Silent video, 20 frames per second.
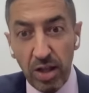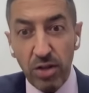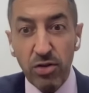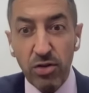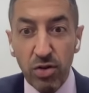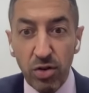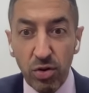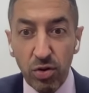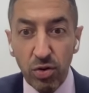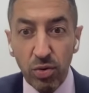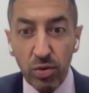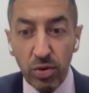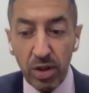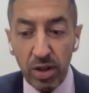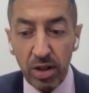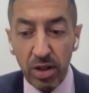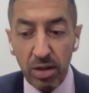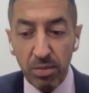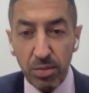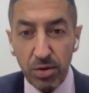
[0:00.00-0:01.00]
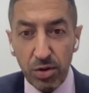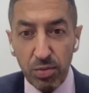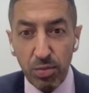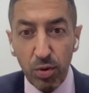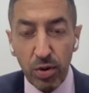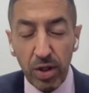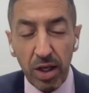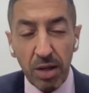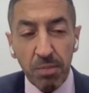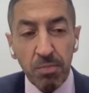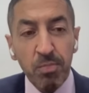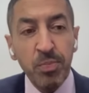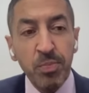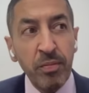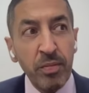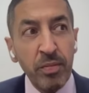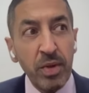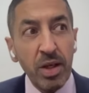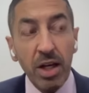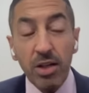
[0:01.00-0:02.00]
deaths due to smoking.
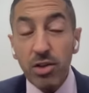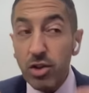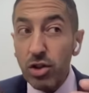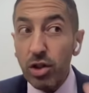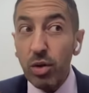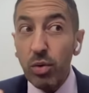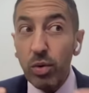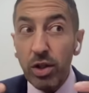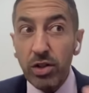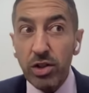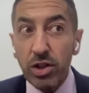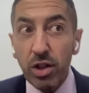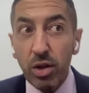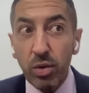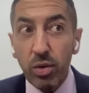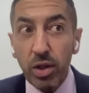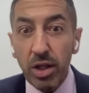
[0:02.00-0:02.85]
And slowly,